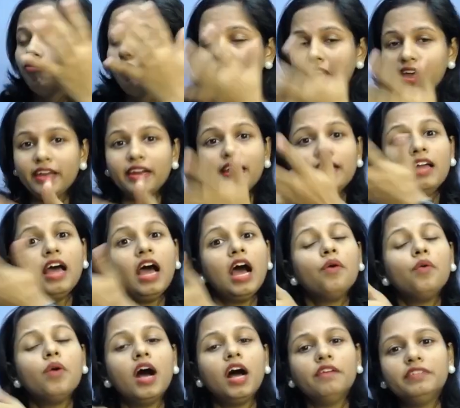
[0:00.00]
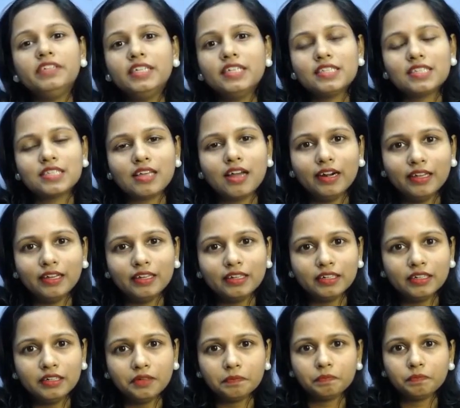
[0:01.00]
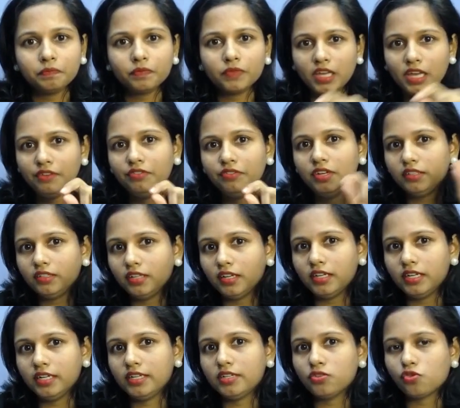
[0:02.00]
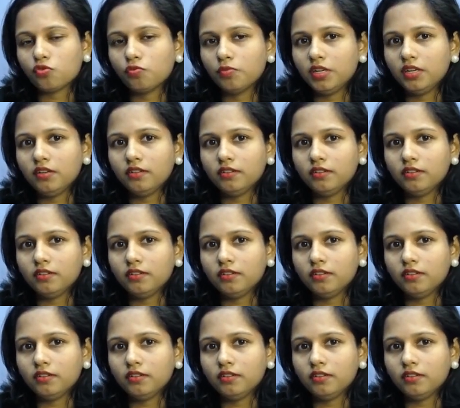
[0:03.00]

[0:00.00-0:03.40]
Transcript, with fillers: where and how are we discarding it? Everything needs to be